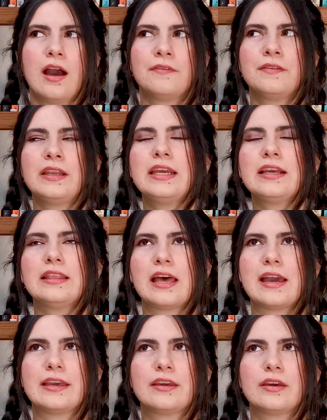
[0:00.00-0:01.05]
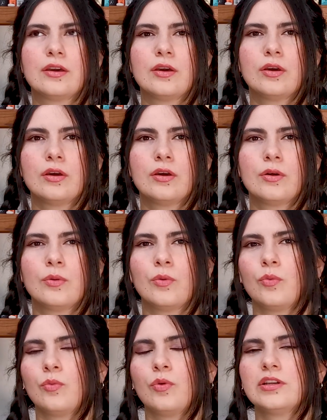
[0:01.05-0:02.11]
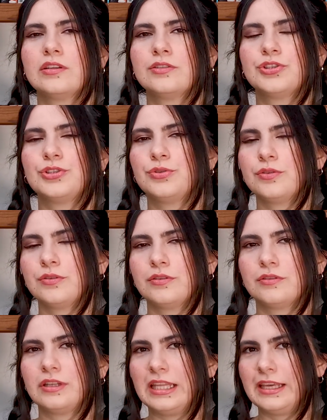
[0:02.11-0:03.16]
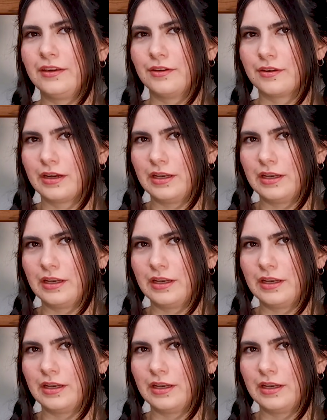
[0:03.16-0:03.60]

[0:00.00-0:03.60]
A feeling like one shouldn't linger